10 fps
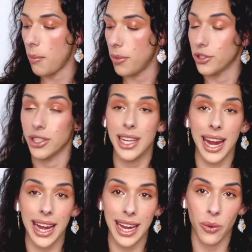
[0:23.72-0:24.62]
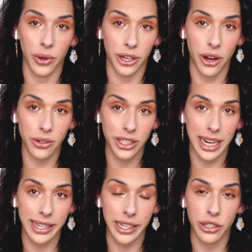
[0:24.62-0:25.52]
Today, we're going to
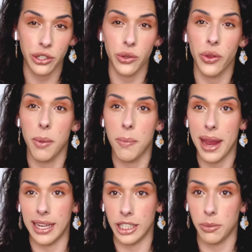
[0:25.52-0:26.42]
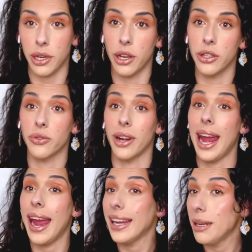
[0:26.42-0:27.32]
get into the base because for
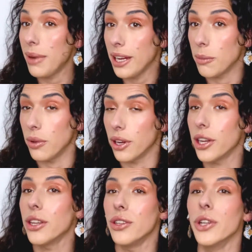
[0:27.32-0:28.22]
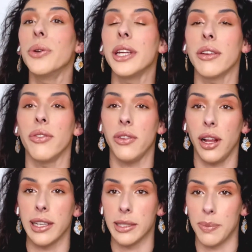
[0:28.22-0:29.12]
any makeup look, you do need a
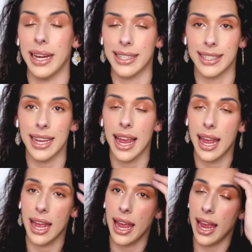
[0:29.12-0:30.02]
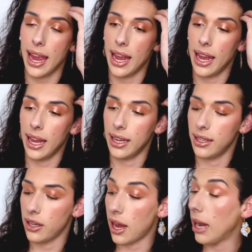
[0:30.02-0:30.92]
flawless base. And
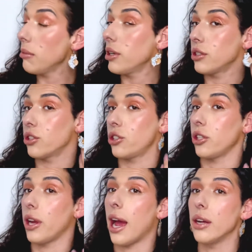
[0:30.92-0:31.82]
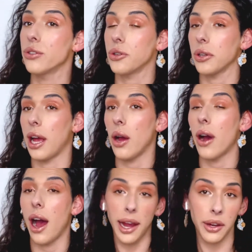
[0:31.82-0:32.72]
I'm going to show you how
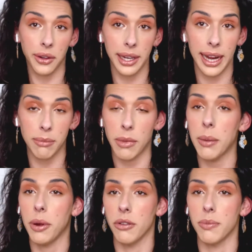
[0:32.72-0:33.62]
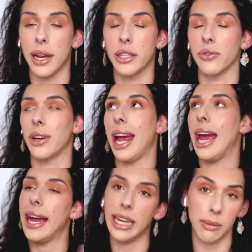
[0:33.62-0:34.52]
I create my perfect base for
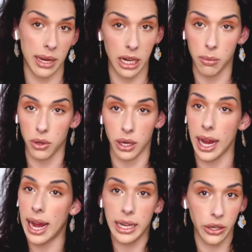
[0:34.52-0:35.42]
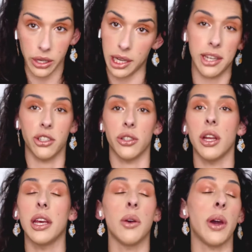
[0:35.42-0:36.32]
any makeup look, any occasion,
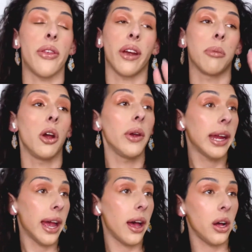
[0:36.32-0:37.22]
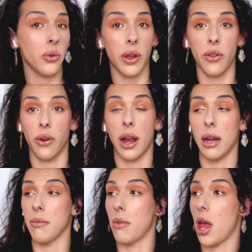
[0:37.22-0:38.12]
whether I'm going out, whether
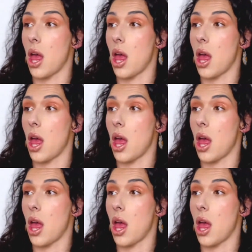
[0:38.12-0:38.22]
I'm